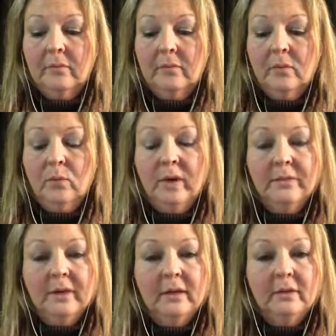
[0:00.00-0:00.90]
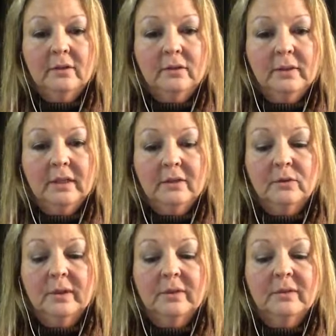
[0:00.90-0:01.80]
What we are doing is we
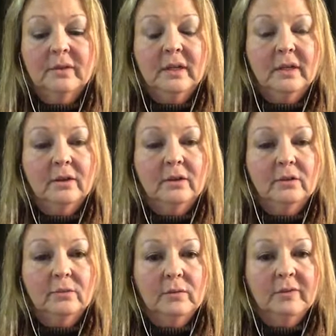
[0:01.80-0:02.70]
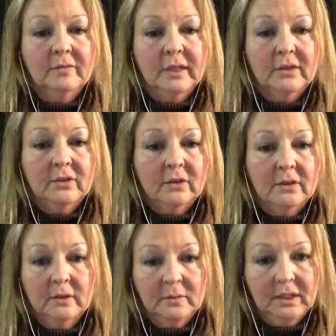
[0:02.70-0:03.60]
are seeing our own reflection in the
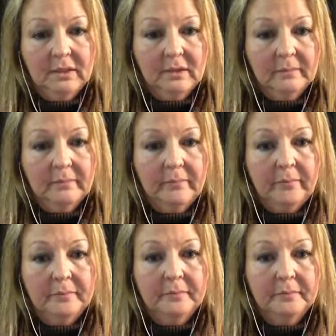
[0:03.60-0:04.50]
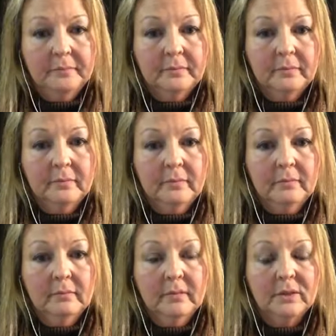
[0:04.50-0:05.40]
mirror,
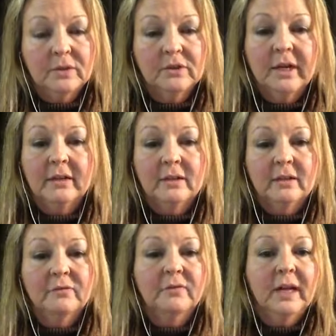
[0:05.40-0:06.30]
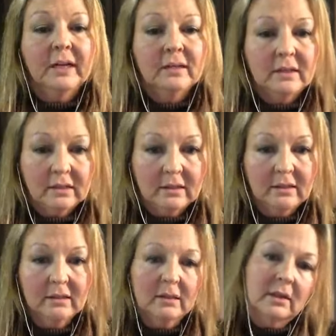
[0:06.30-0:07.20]
but we're trying to deflect it
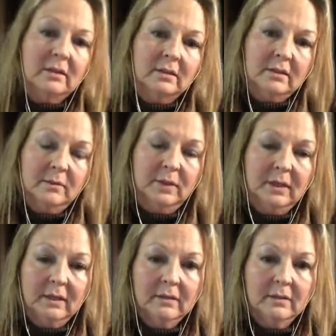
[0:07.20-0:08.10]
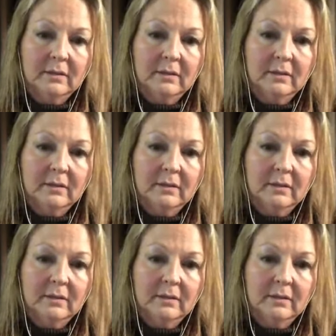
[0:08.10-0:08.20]
onto someone else.